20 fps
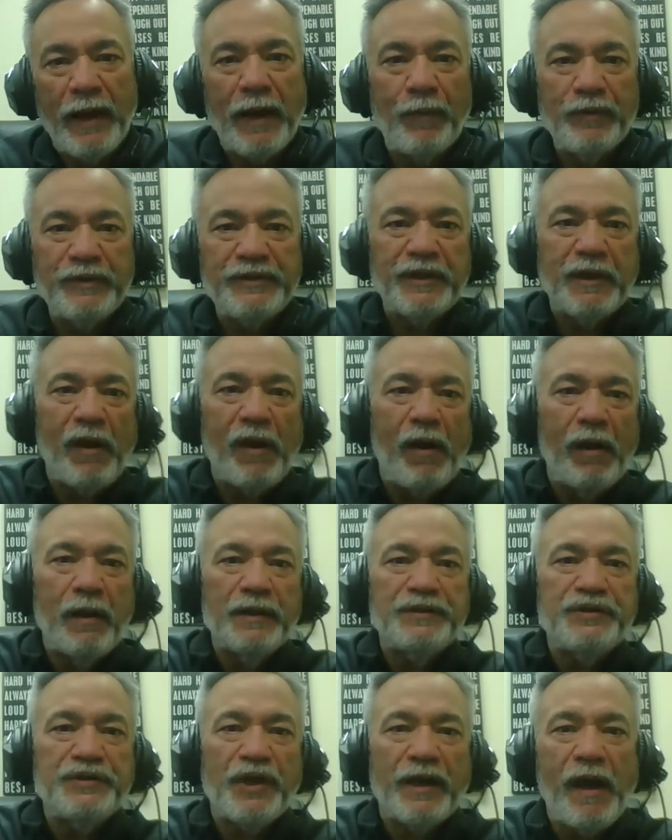I went to
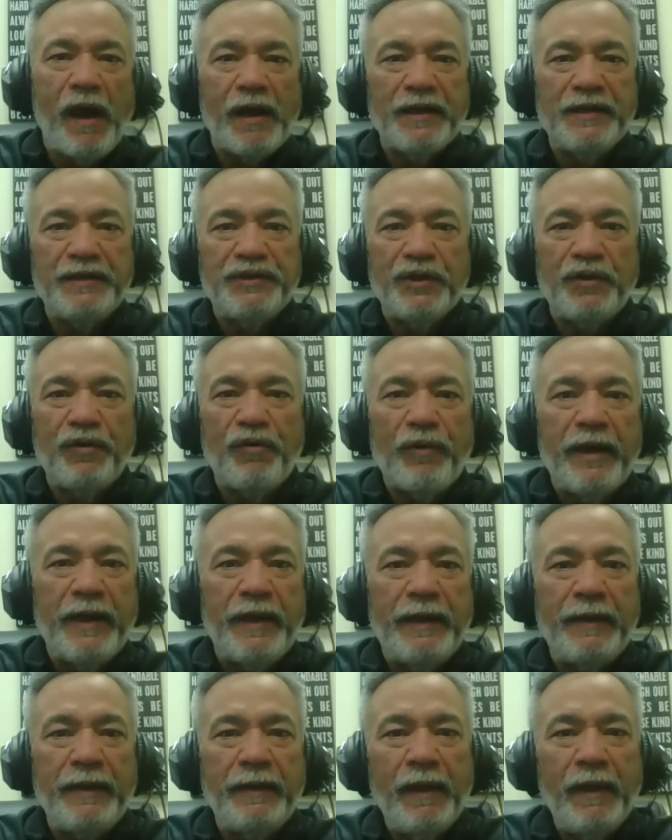college, I got a
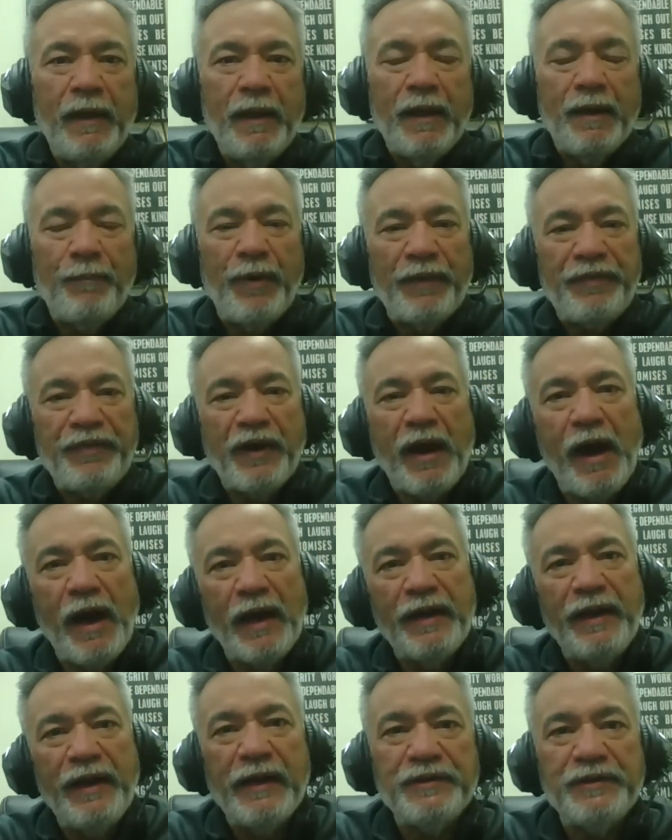degree, but the
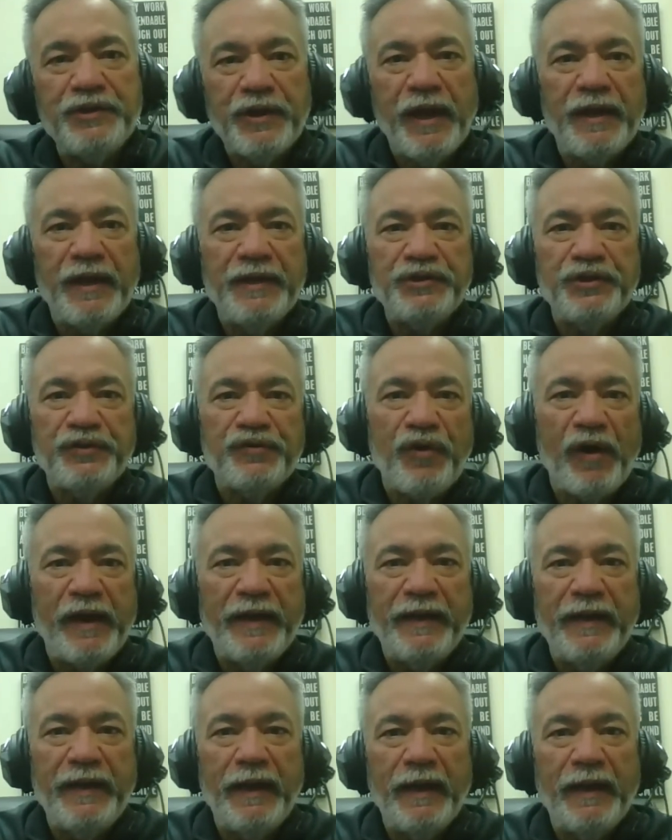kind of education,
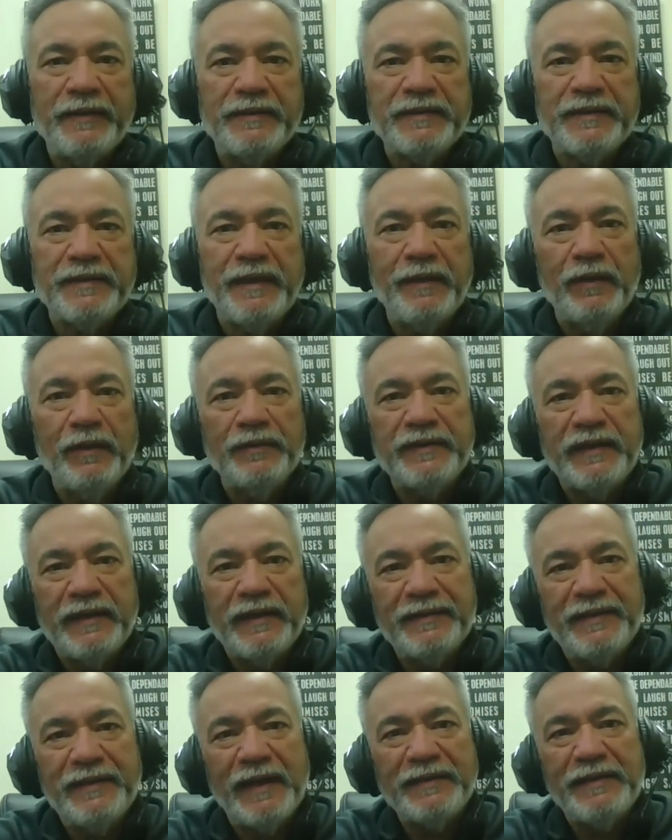training, and skills
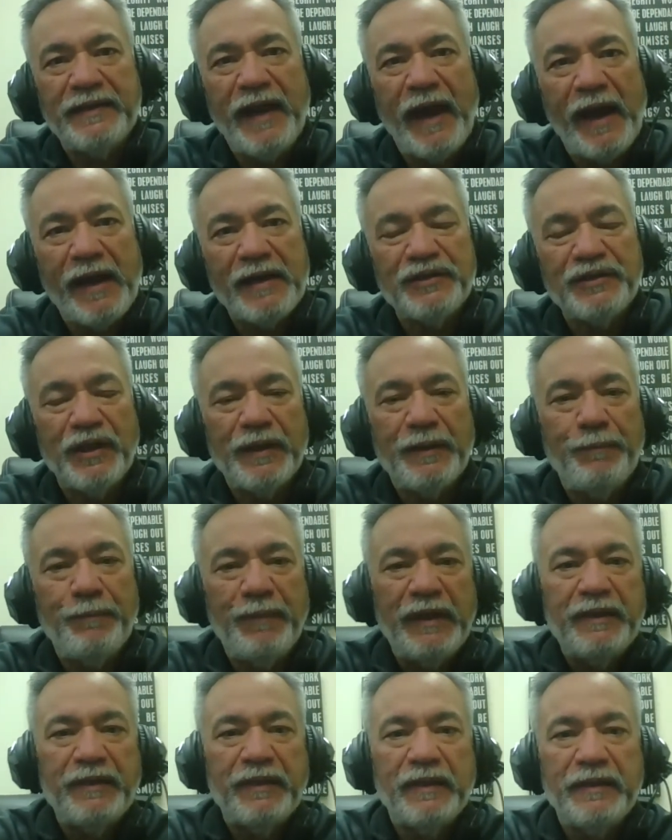doesn't actually
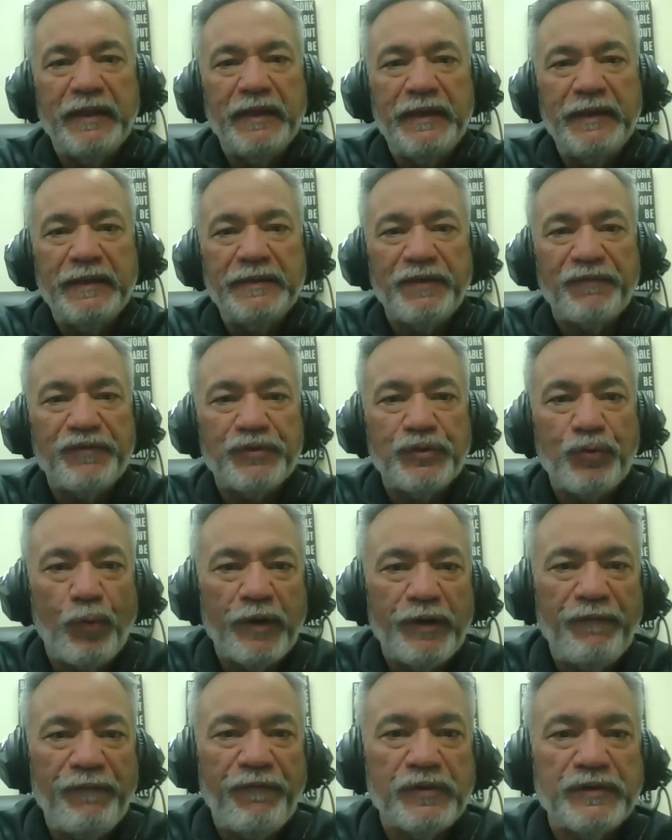meet the needs of a
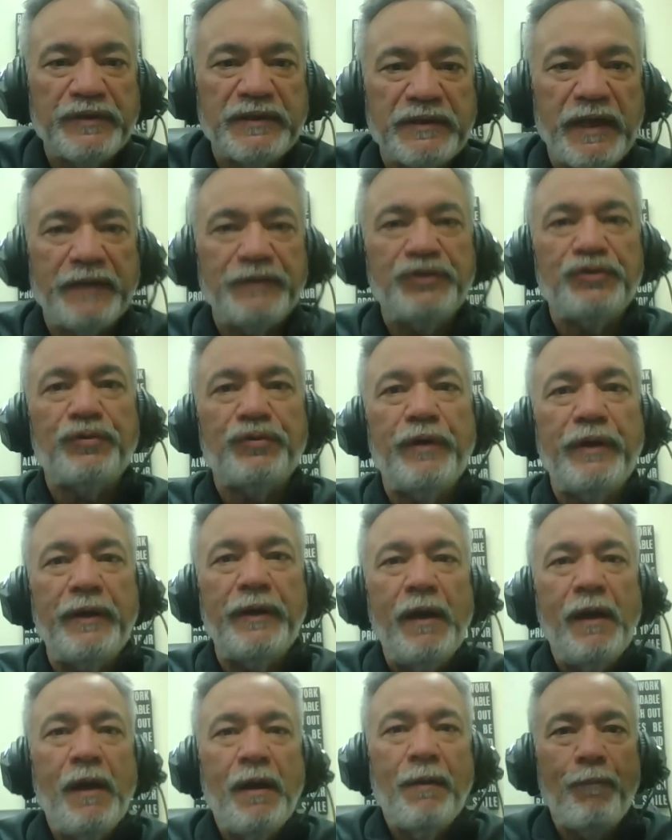21st century
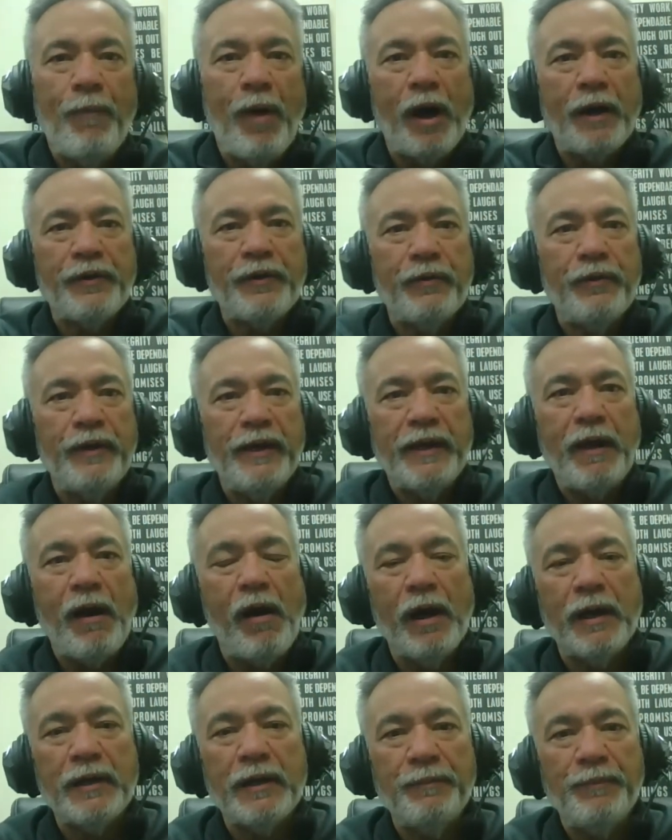modern
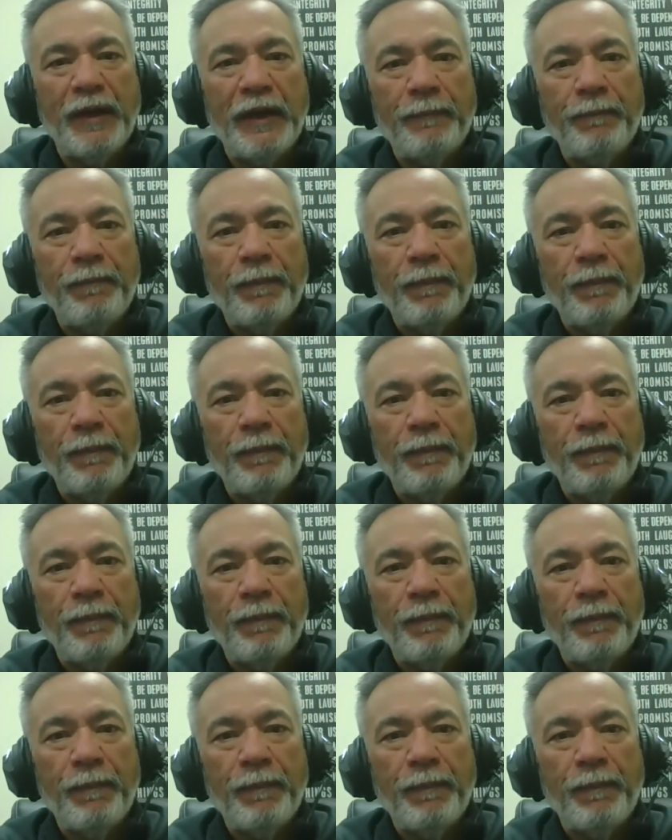economy.